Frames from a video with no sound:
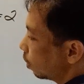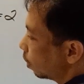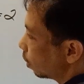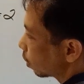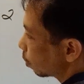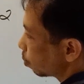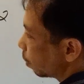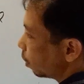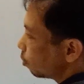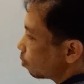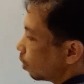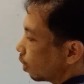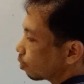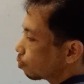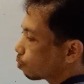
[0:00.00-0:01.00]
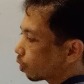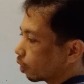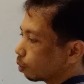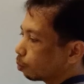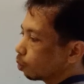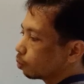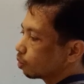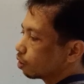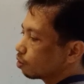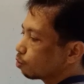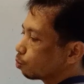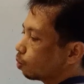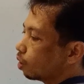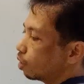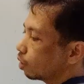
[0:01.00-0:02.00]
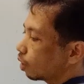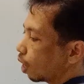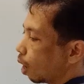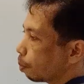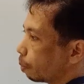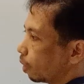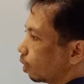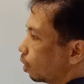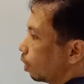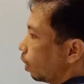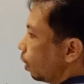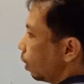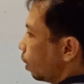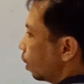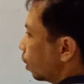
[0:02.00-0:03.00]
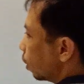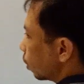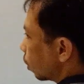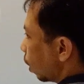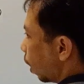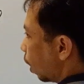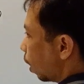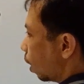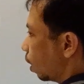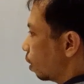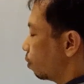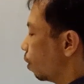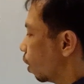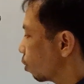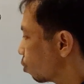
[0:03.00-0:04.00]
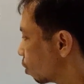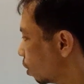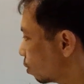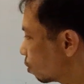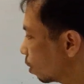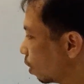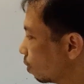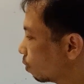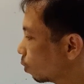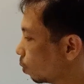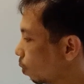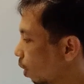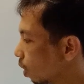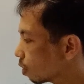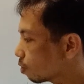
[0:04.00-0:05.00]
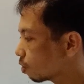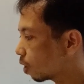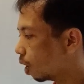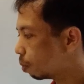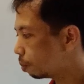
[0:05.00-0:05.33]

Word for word: Then replace the x variable with this one. Copy the uh, function itself, 2x,